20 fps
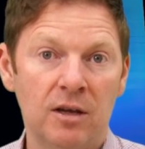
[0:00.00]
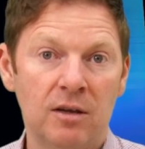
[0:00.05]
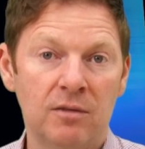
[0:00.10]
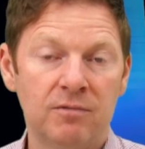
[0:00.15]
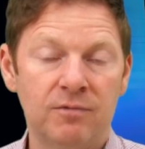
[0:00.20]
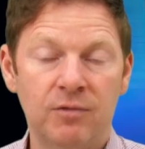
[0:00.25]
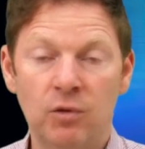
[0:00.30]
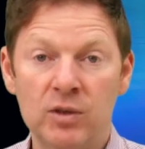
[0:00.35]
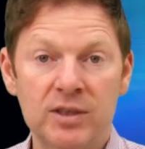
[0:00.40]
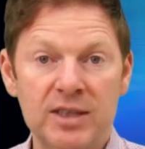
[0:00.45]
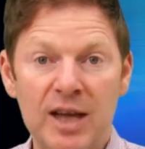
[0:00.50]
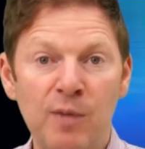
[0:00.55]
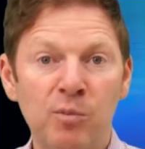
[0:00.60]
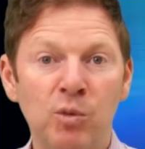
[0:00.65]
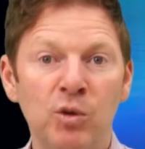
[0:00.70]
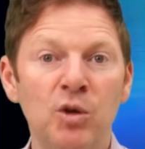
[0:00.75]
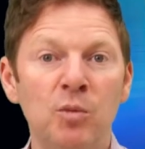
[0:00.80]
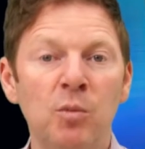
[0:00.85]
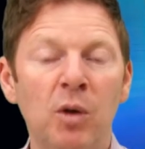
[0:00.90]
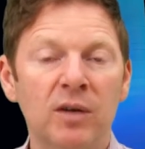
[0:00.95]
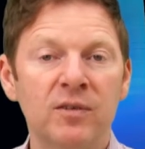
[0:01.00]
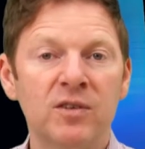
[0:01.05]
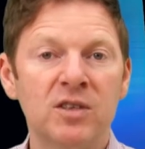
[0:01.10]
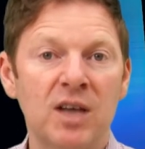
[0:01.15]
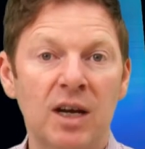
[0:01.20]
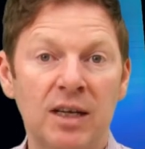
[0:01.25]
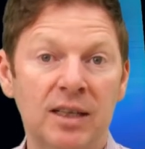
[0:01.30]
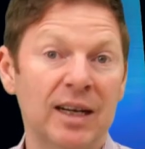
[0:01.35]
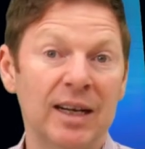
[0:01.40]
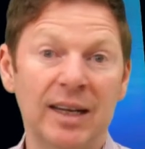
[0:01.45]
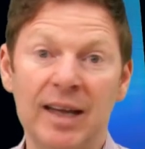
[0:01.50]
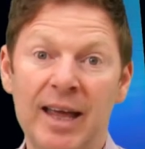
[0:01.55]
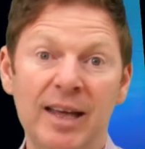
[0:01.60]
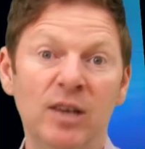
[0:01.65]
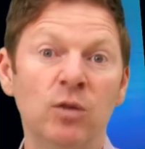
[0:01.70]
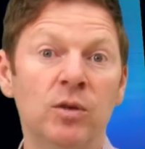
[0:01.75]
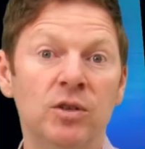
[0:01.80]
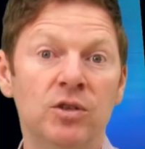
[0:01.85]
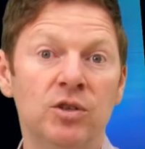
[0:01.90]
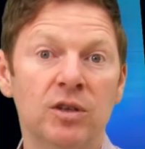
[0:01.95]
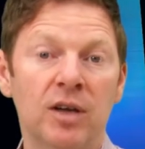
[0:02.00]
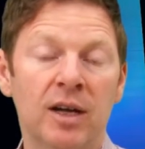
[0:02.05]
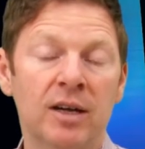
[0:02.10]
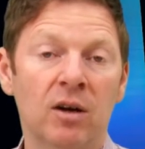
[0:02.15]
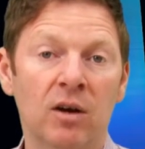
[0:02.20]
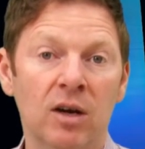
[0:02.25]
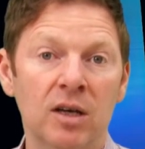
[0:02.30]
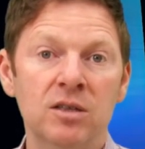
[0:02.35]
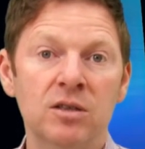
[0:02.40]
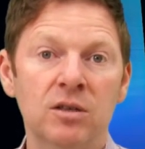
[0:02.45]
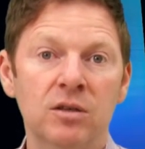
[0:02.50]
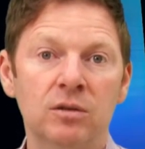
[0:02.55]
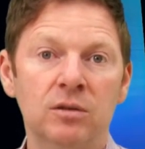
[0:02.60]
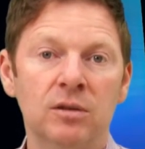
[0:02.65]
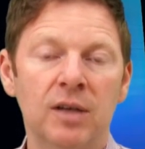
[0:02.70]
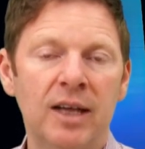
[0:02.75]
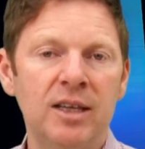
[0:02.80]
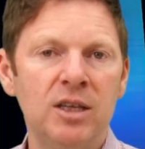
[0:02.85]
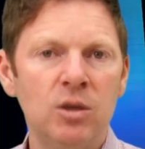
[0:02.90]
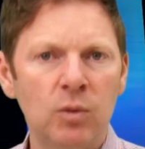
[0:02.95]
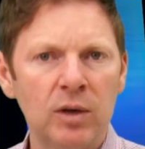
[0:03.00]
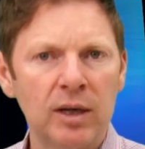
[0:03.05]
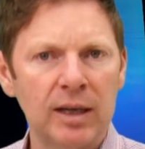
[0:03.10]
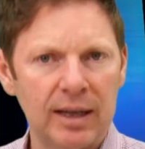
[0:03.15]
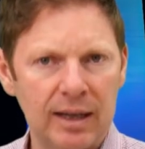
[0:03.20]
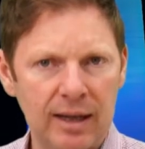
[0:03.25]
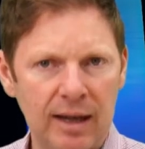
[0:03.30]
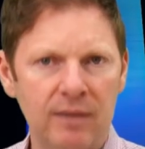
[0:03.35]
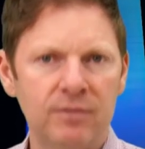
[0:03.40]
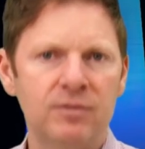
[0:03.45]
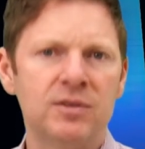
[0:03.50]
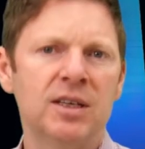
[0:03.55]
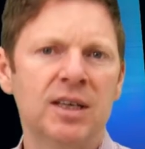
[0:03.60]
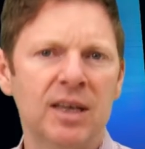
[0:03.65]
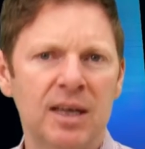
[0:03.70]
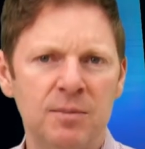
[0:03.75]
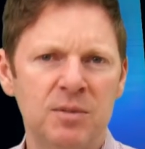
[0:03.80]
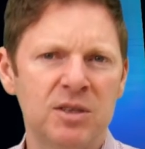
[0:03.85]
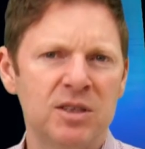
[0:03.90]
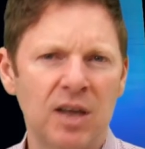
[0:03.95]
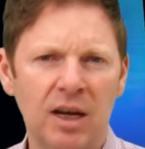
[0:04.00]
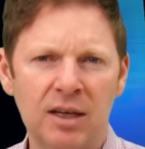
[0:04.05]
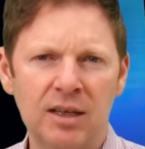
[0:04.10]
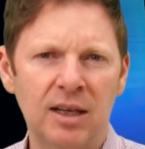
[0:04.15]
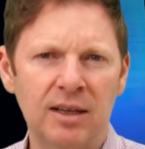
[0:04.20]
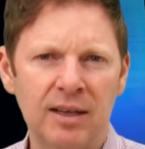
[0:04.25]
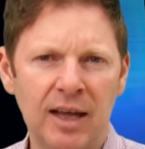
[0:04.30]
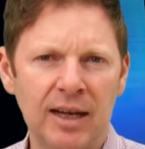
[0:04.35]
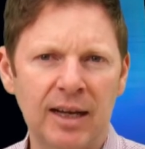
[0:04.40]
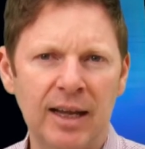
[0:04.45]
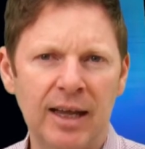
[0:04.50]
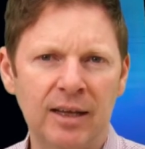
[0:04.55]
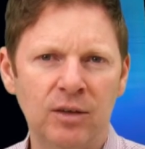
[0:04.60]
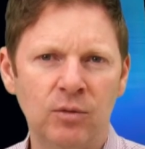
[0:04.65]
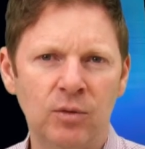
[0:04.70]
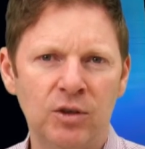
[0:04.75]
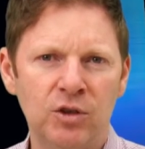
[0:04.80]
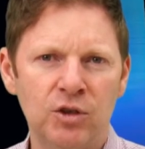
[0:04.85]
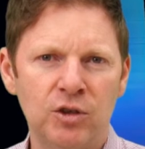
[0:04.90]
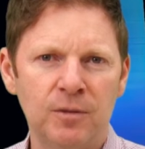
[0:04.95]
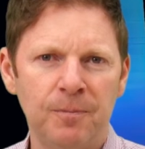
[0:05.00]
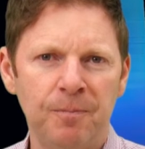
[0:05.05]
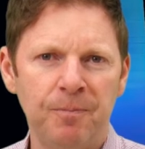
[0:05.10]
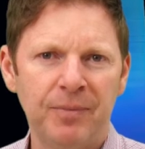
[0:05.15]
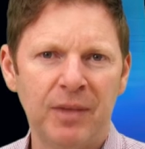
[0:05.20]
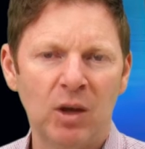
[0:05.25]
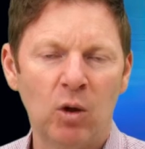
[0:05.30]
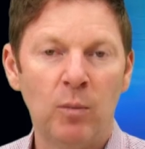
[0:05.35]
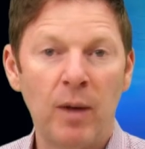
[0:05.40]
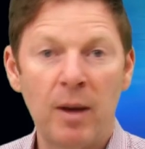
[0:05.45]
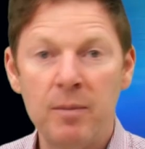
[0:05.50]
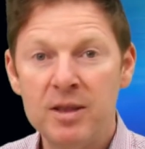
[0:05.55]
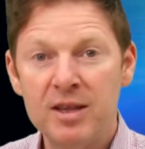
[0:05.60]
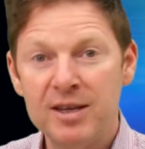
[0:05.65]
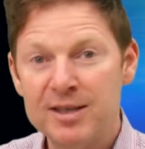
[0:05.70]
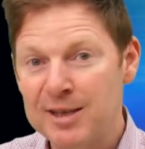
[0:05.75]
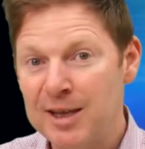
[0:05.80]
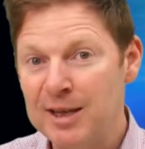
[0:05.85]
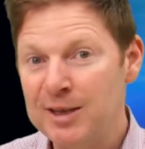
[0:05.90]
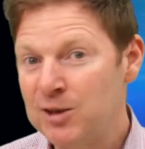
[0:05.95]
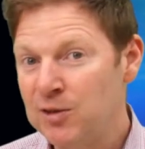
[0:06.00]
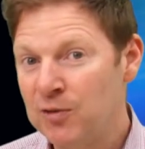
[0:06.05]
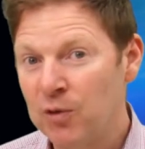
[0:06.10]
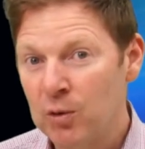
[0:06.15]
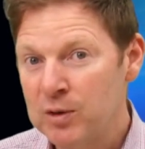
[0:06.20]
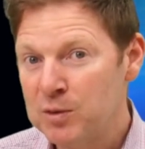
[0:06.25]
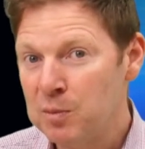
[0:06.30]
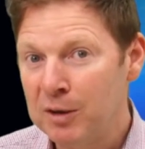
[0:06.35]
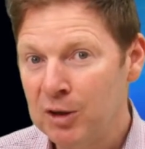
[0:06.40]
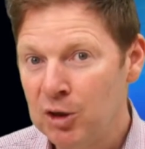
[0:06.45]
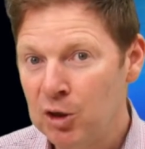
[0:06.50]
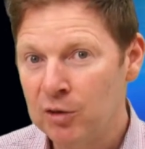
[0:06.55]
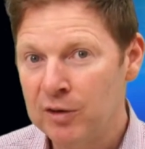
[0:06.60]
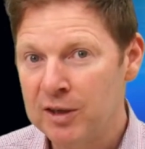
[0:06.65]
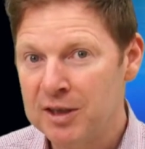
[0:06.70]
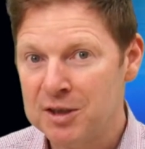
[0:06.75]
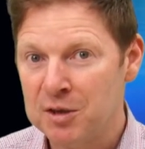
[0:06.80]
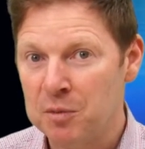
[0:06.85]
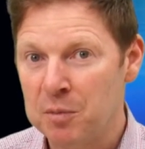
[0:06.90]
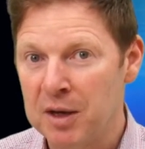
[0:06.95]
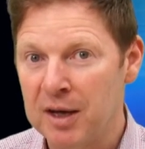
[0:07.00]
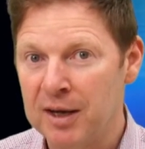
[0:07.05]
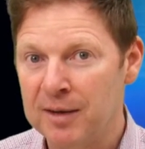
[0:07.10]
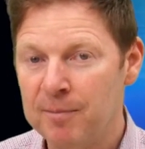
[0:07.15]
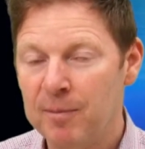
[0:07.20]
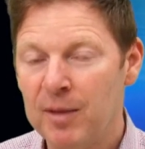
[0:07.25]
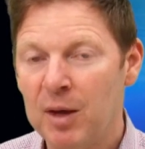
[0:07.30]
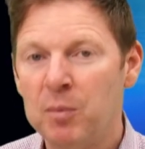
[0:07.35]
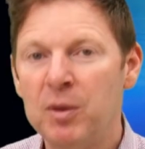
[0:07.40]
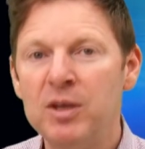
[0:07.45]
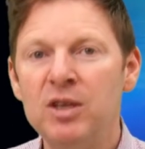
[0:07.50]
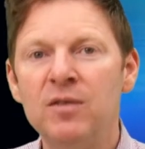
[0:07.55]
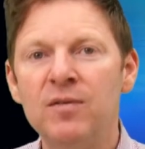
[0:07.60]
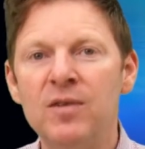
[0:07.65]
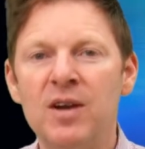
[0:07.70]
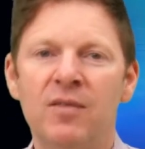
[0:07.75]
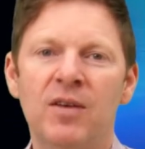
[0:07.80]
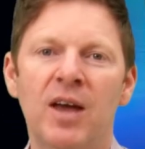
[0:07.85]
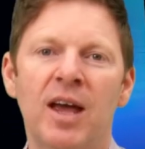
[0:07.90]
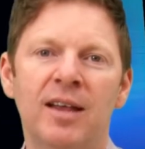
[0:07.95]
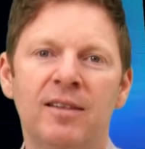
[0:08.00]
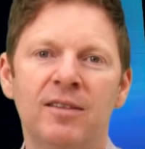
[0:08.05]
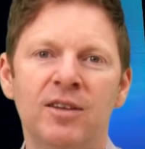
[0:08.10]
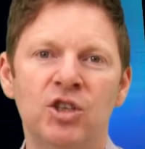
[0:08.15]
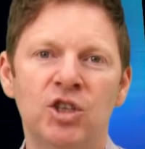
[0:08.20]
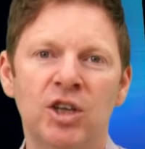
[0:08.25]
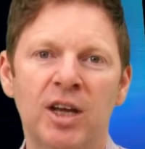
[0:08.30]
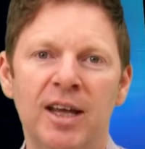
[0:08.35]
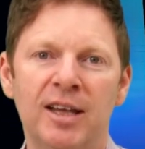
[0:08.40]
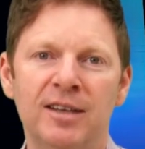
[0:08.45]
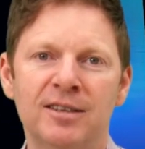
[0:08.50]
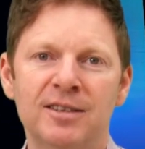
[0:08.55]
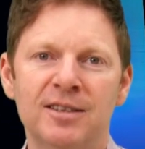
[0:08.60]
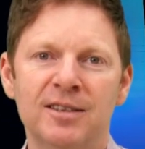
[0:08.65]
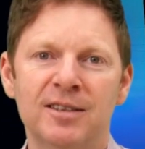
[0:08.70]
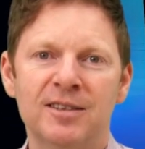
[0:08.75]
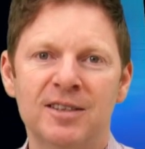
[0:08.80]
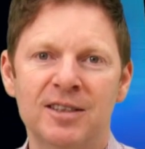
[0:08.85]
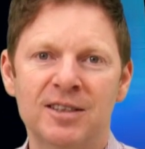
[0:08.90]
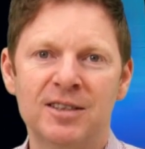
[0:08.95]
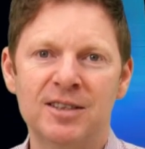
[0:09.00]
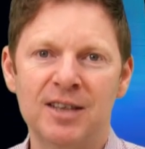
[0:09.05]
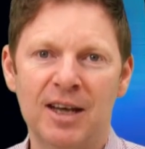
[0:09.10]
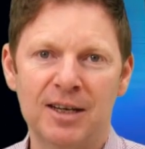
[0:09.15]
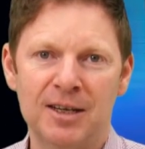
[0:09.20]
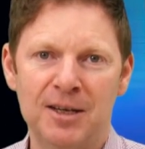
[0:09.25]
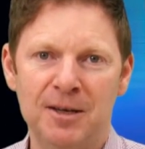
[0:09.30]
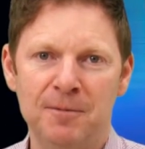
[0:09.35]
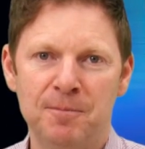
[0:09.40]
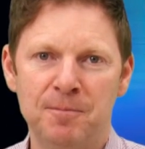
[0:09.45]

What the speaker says: For example, you might have studied a language at high school and you would love to keep studying that language. Or maybe there's things you've always been curious about, but you've never had the chance to study.